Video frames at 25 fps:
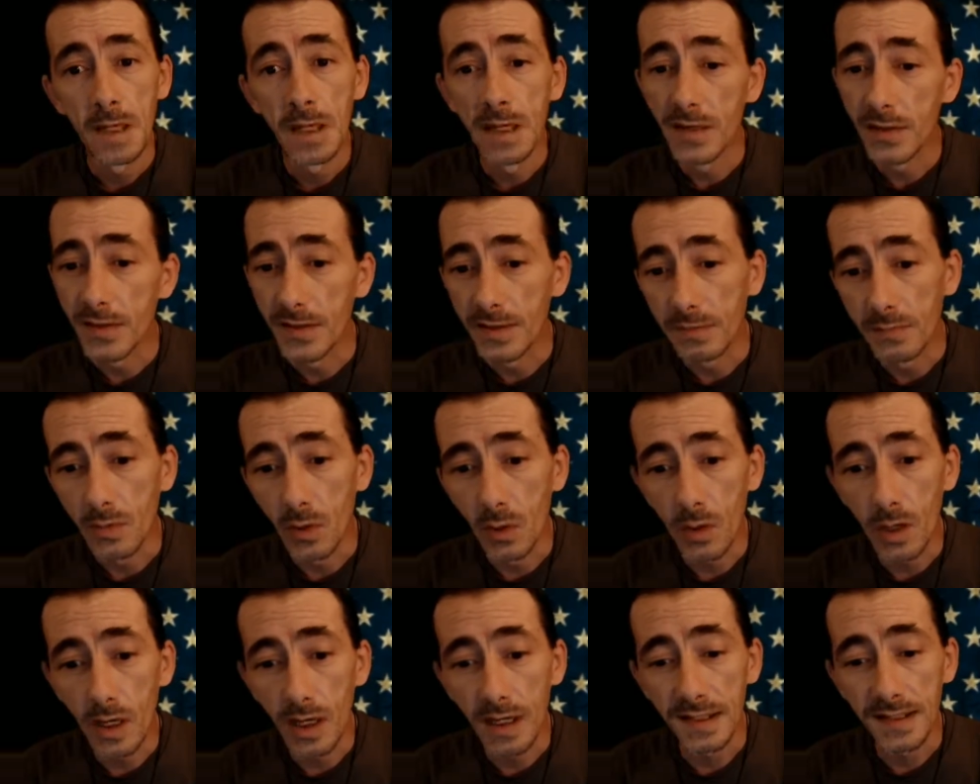The
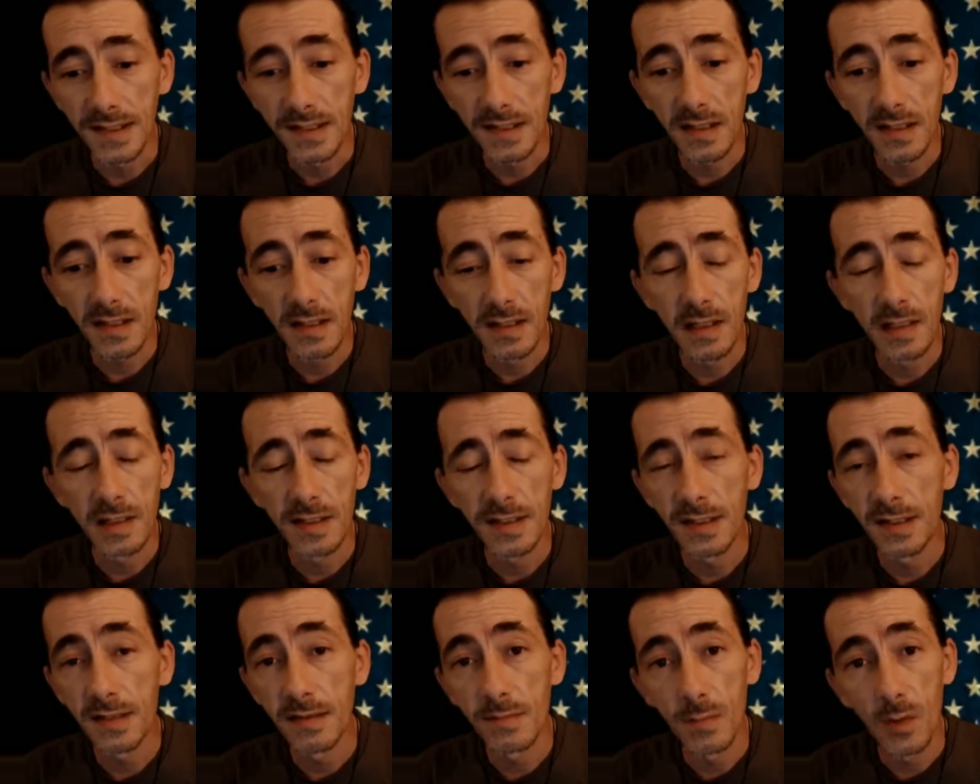more I see
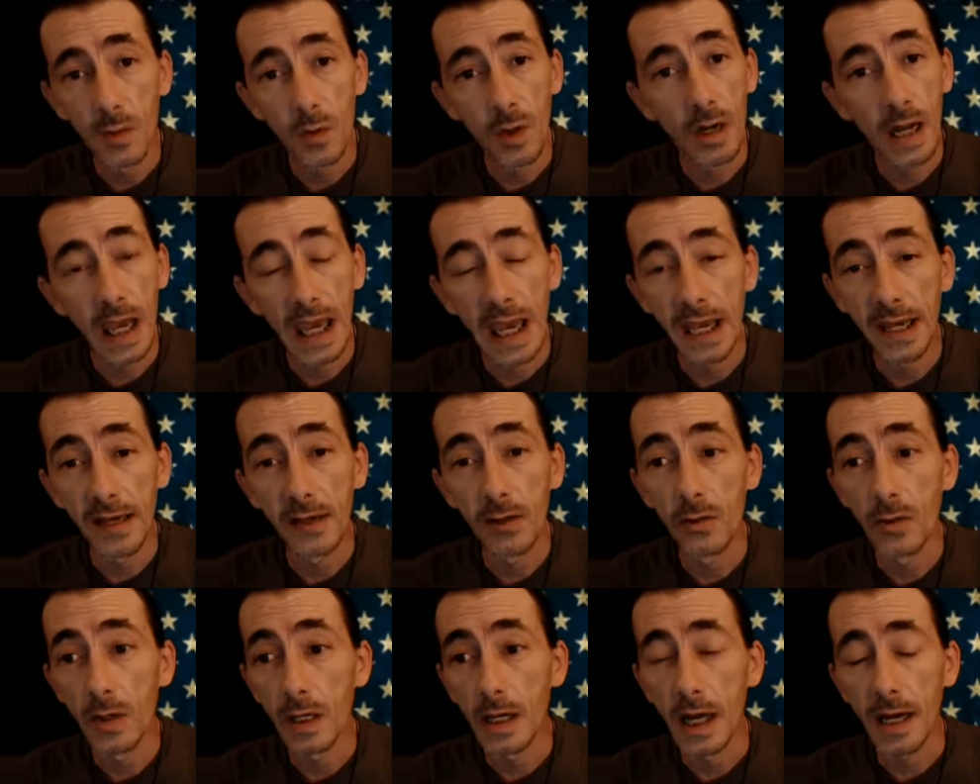this, the more
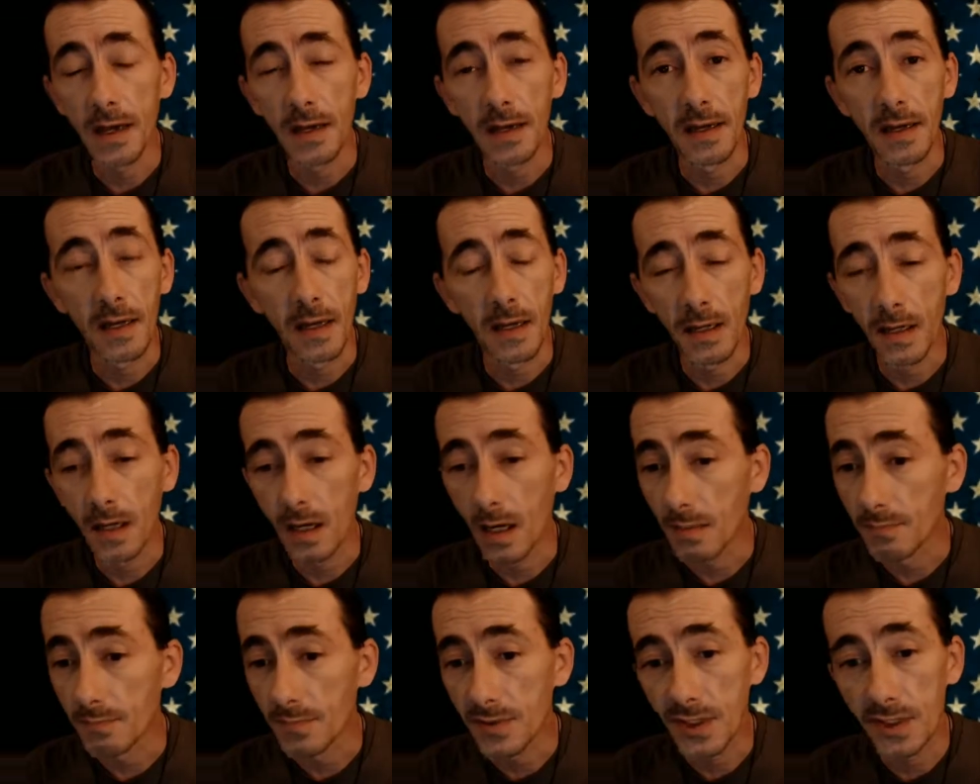angry I get. And
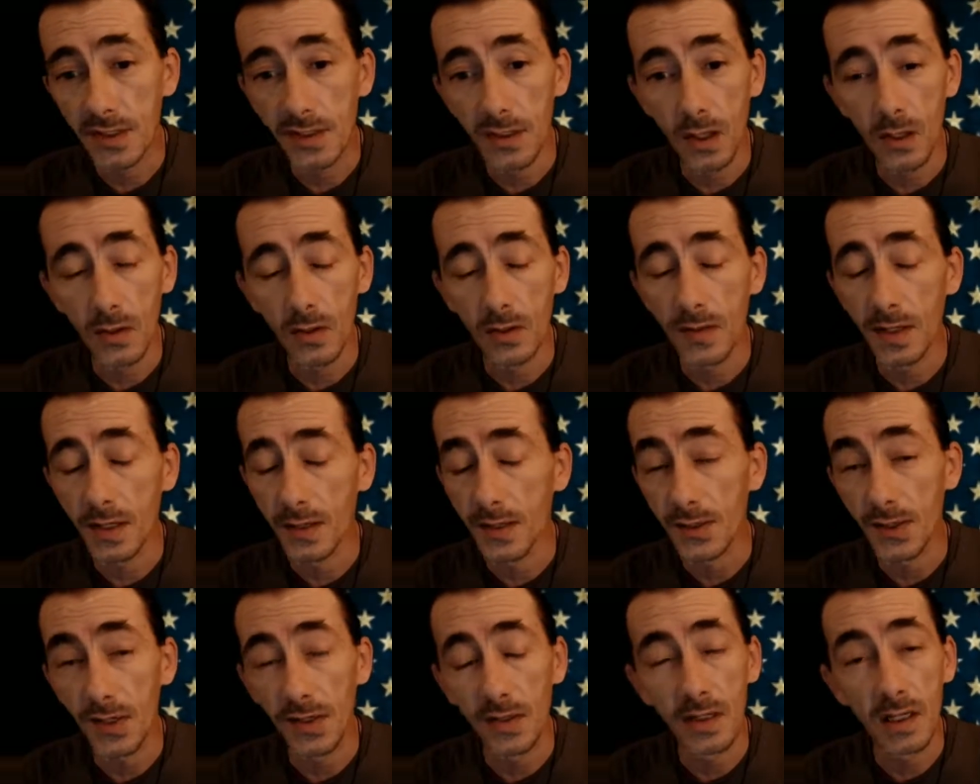I'm certain
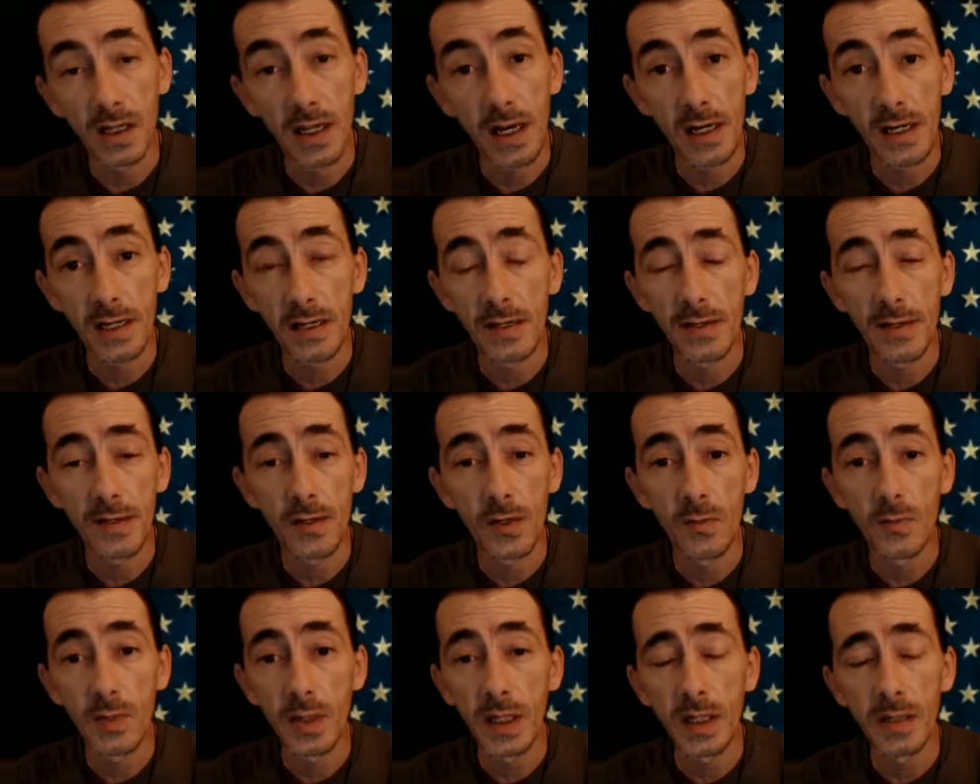there's a lot of
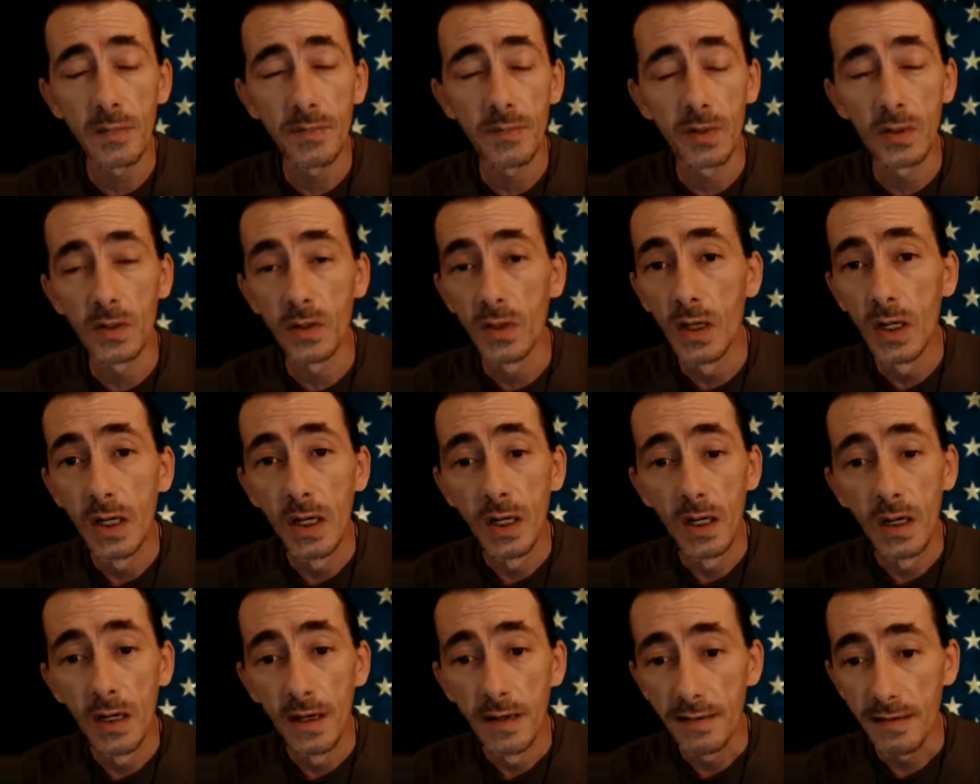other people
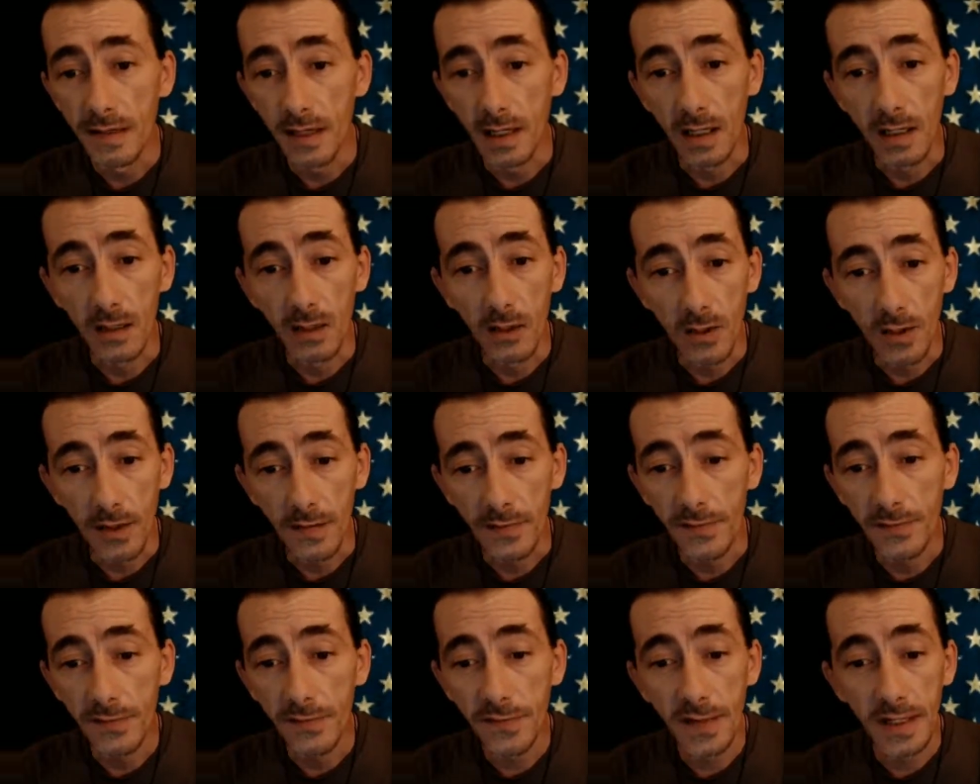that are
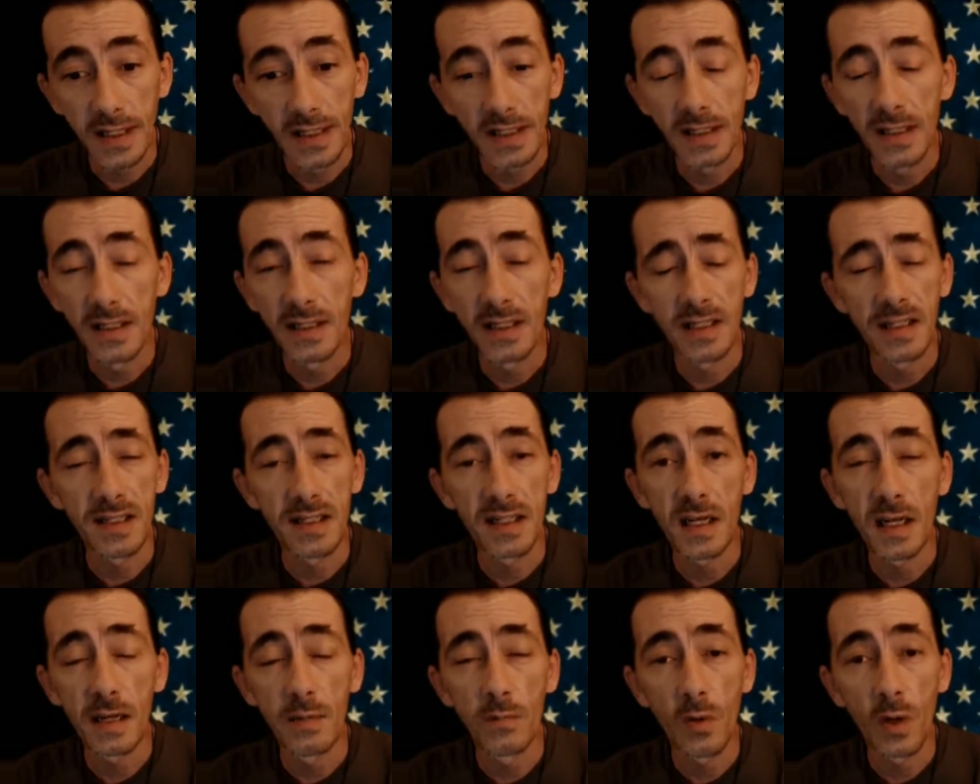feeling the
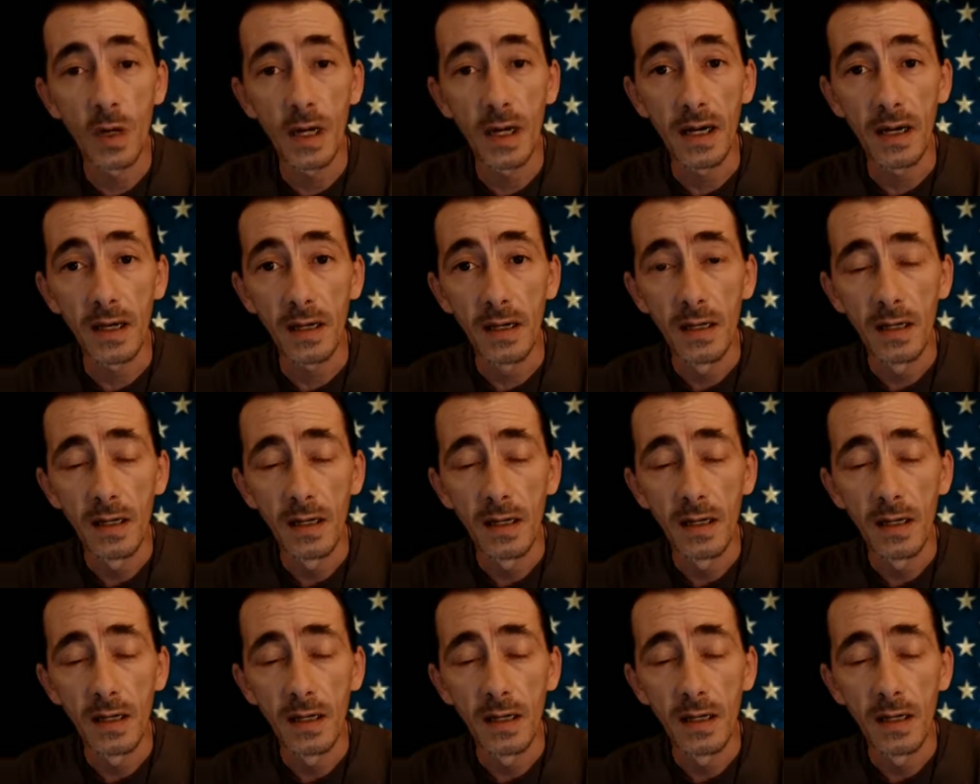same way.